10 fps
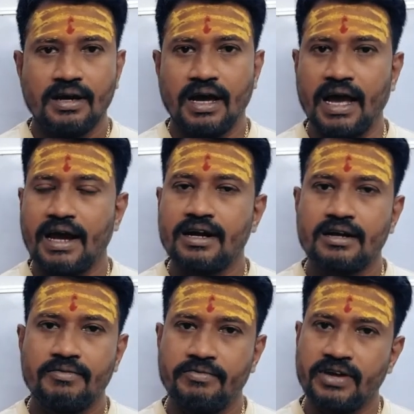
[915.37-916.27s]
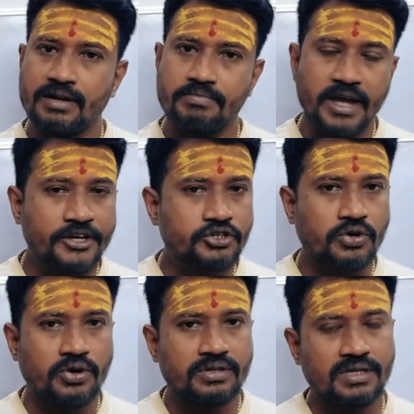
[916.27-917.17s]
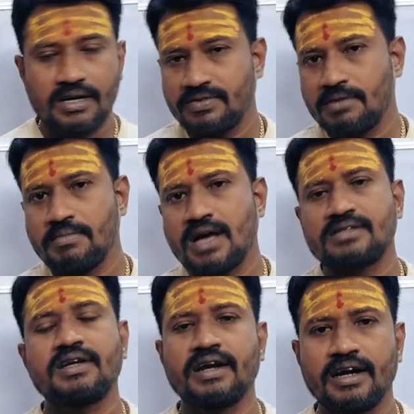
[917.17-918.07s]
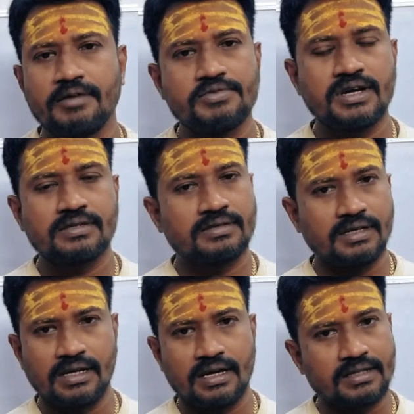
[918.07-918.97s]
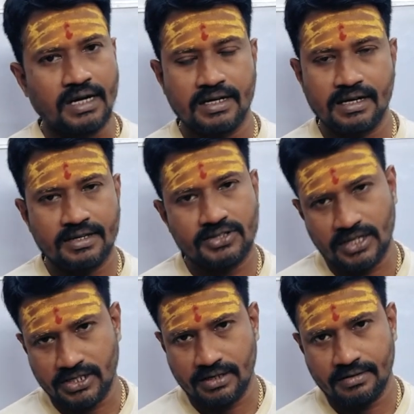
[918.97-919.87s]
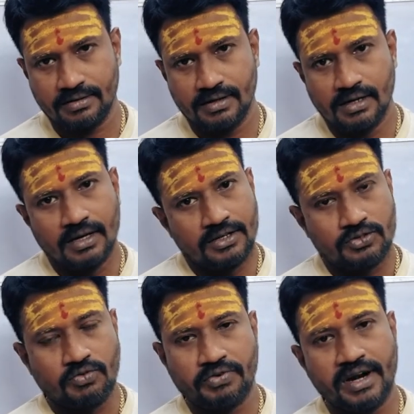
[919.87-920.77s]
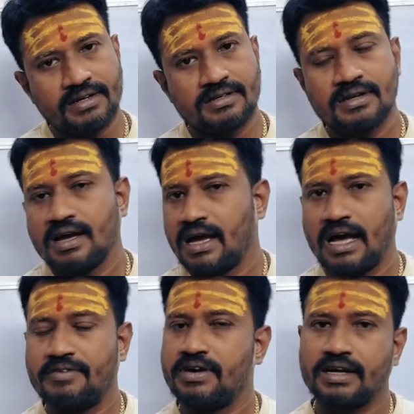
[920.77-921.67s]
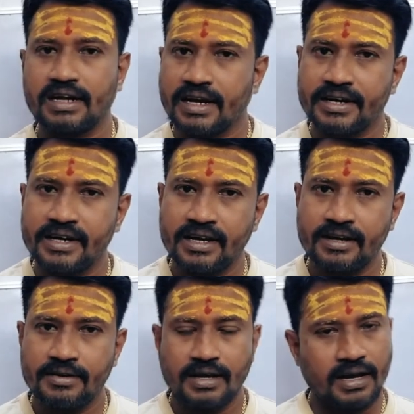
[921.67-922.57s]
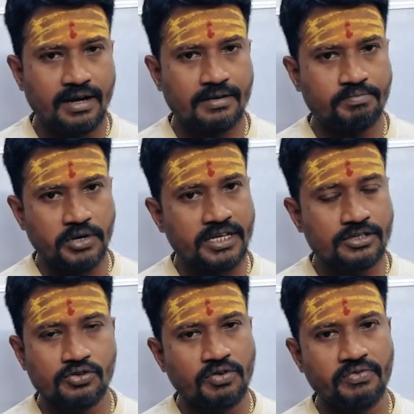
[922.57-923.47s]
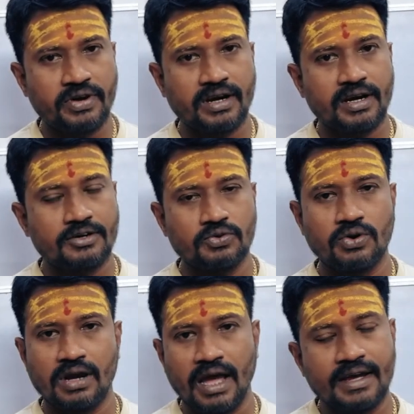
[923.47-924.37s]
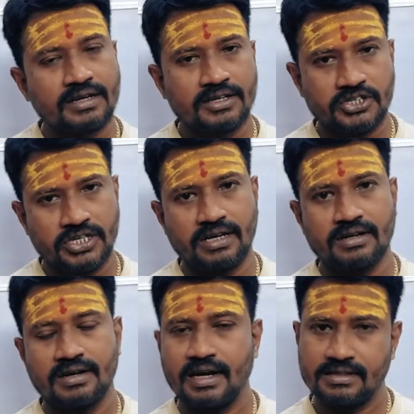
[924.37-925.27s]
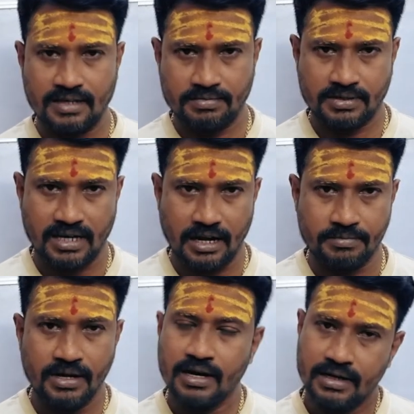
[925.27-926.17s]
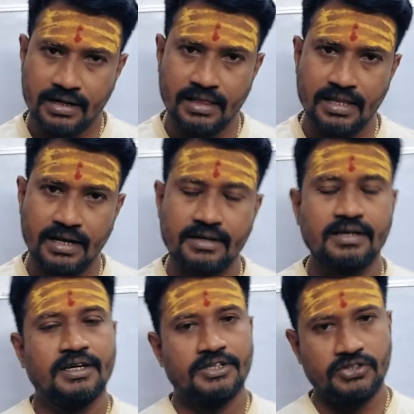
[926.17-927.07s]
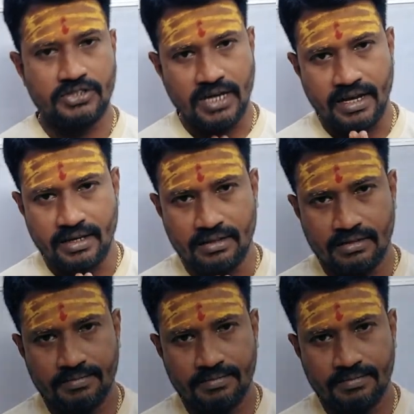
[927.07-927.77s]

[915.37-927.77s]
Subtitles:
and we'll make sure that we'll master AWS in our 30 days session. So friends, have a great day and please don't forget to like, share and subscribe. Till then, Jai Hind.